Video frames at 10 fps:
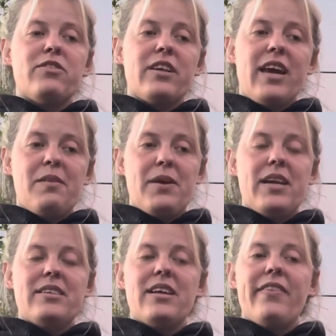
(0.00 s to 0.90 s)
for the campaign
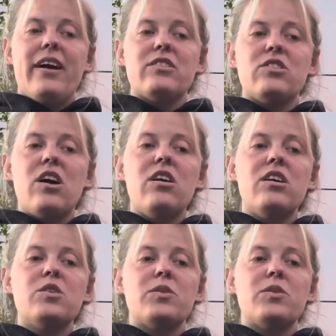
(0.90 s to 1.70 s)
is $10,000,